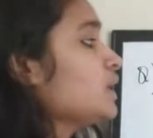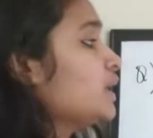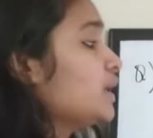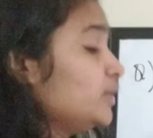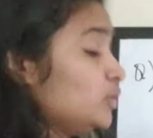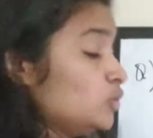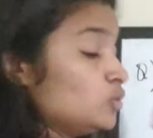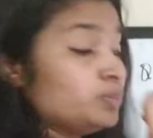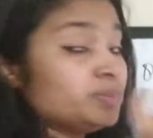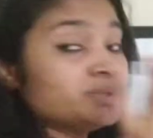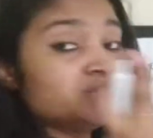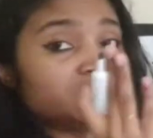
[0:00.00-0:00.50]

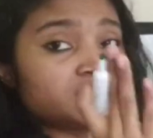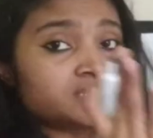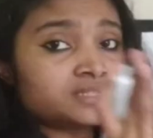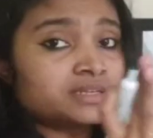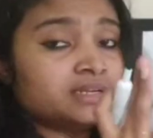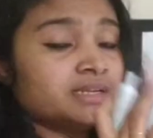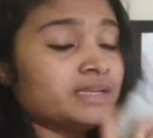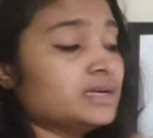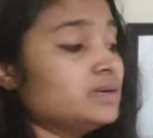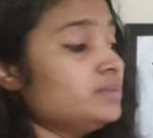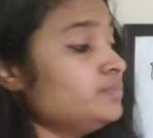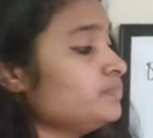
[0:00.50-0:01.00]
I hope it is
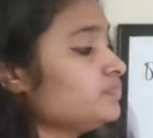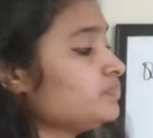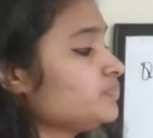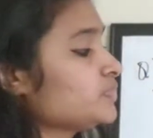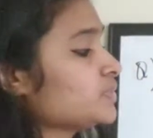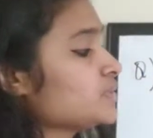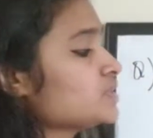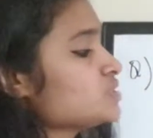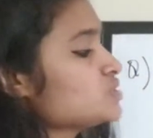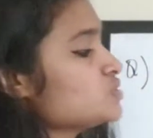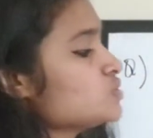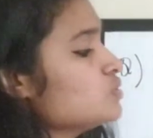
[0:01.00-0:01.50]
clear.
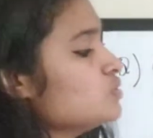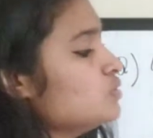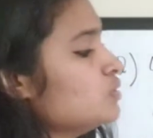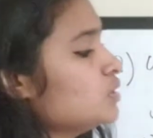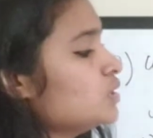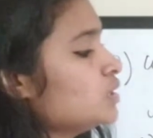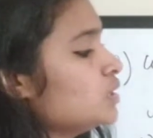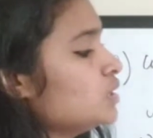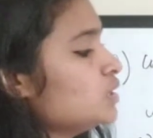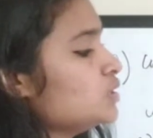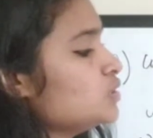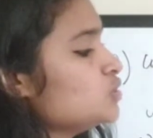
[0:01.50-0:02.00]

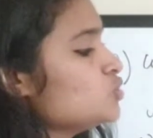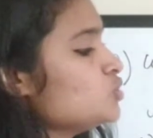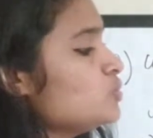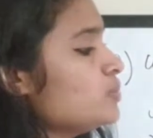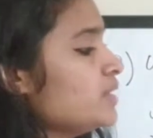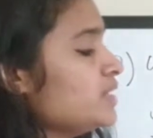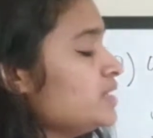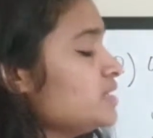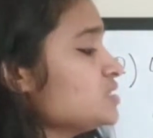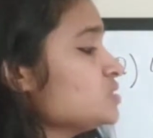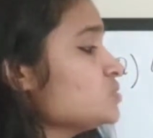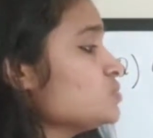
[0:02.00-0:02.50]
So 2
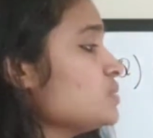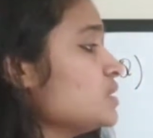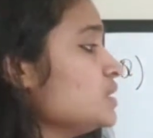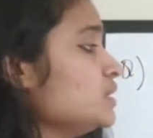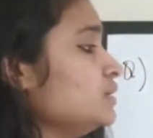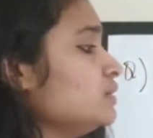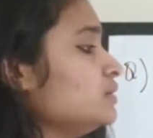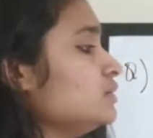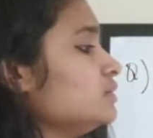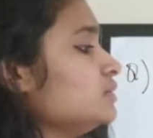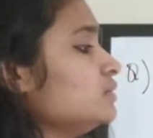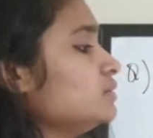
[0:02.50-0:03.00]
minus
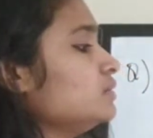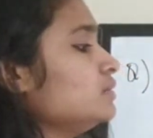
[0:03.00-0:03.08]
1